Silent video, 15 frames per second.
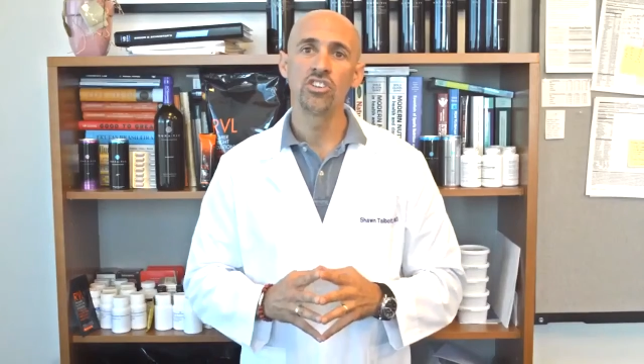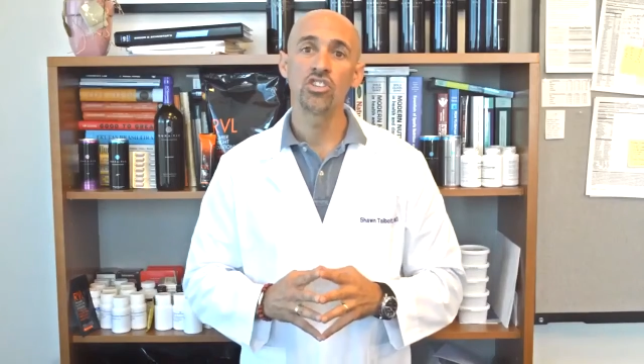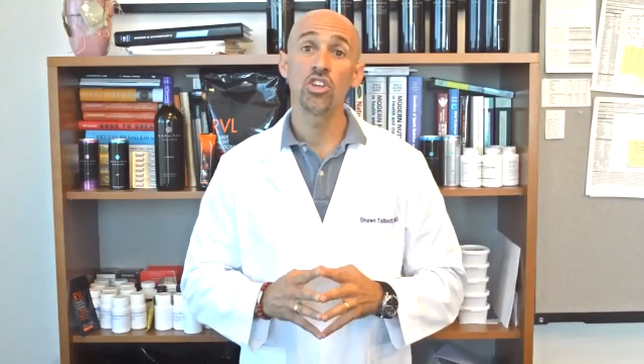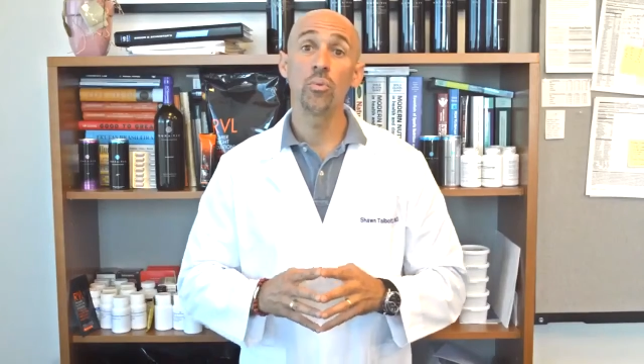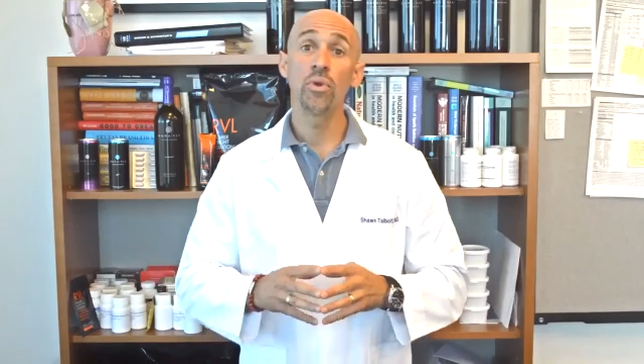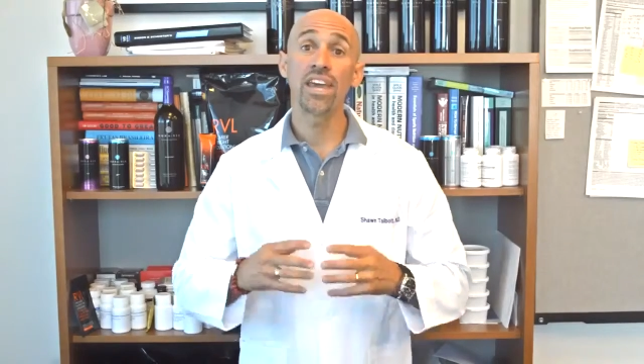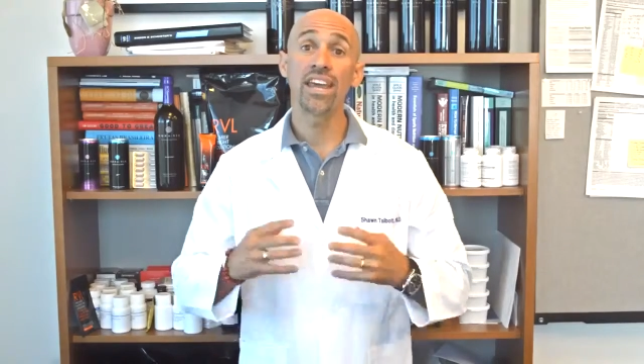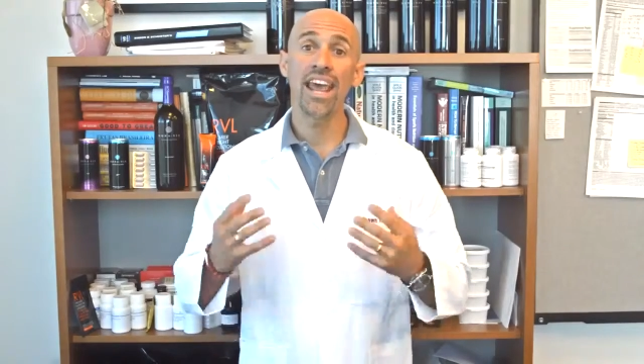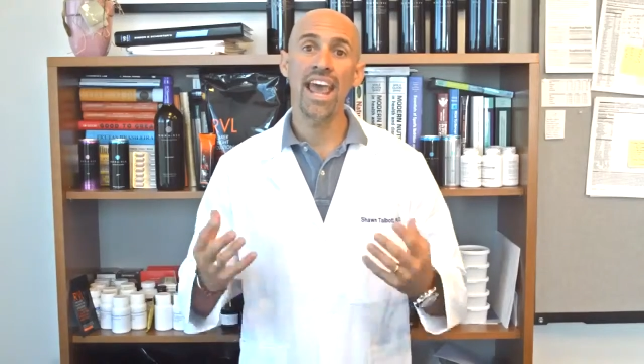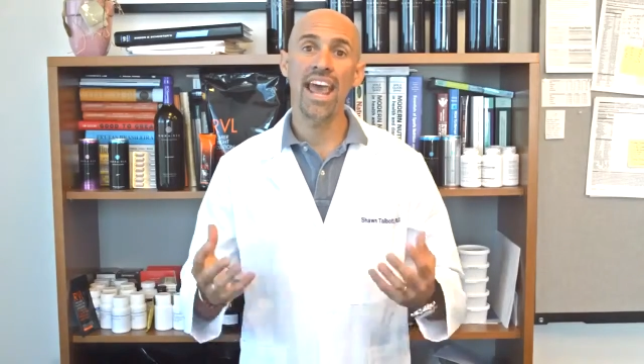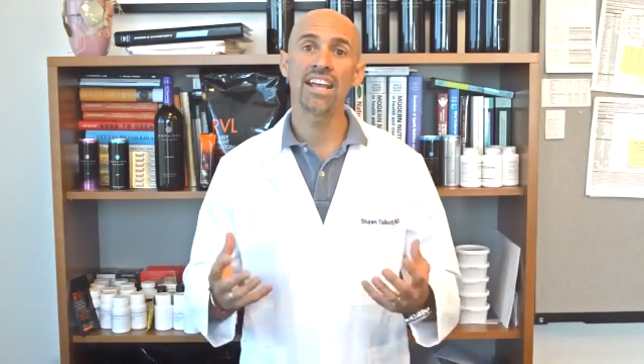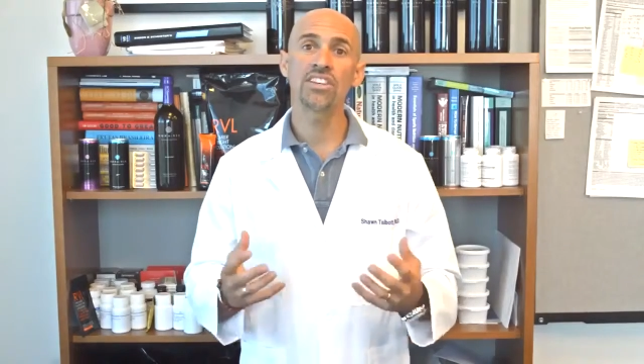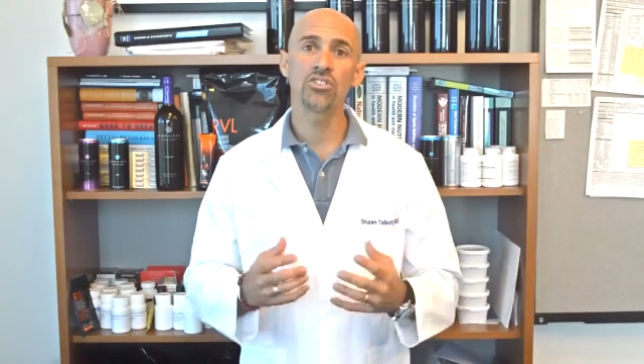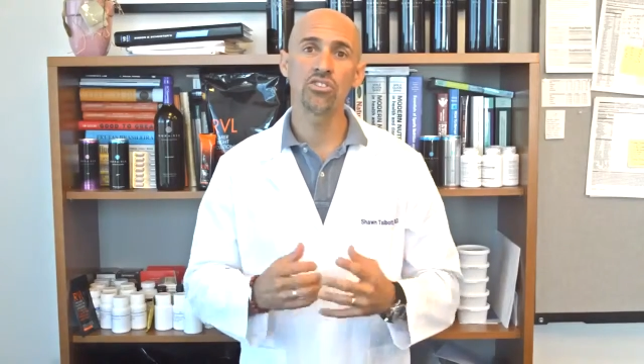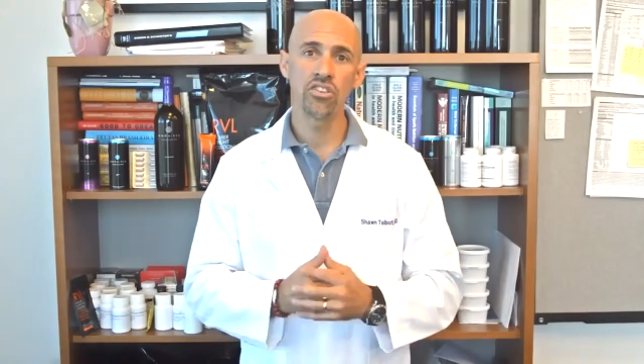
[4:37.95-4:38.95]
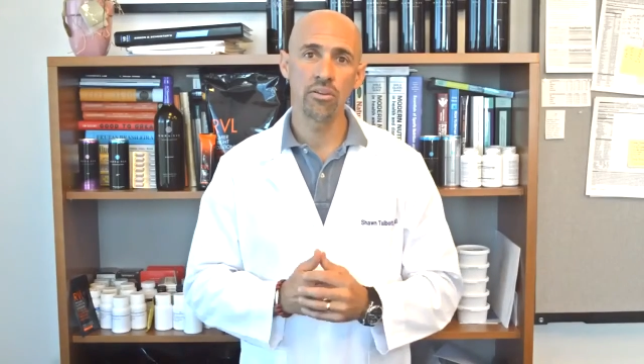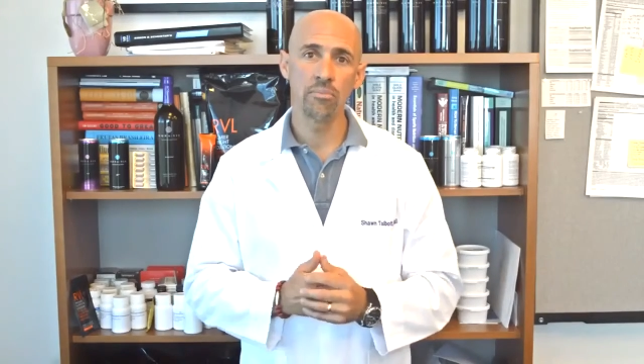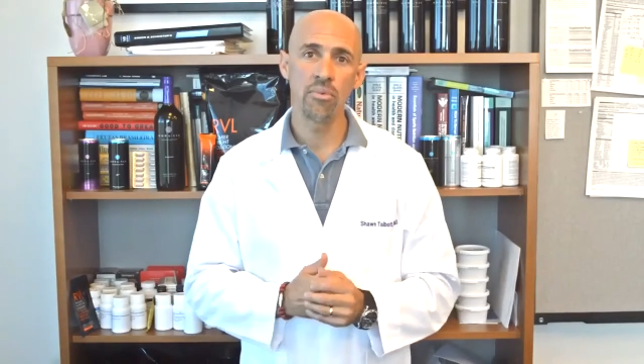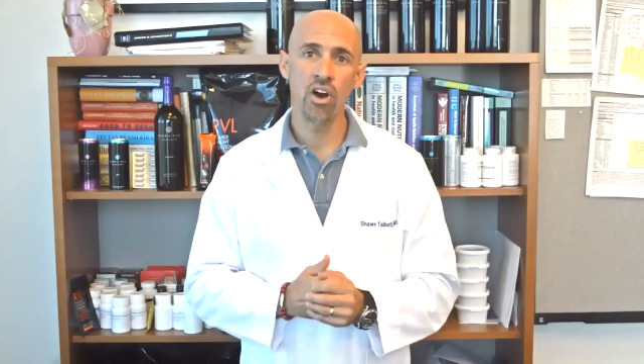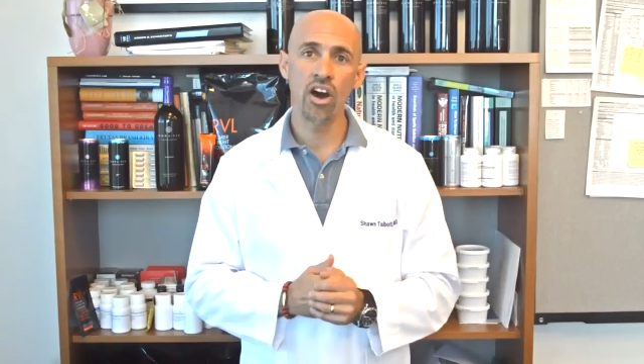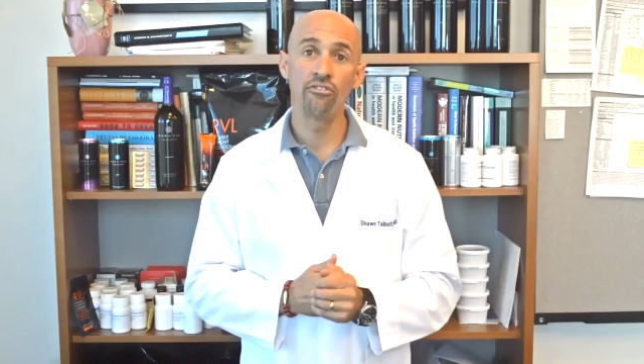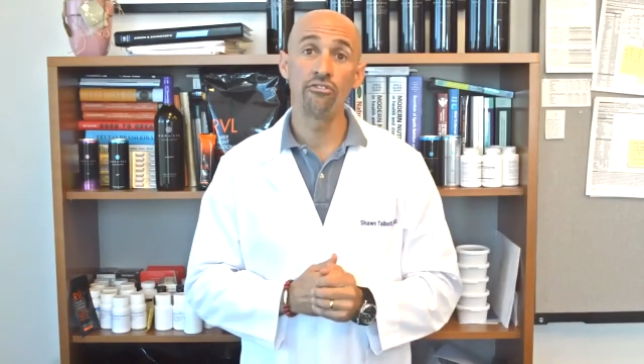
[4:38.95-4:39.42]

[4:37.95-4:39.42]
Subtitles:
so that we can answer them on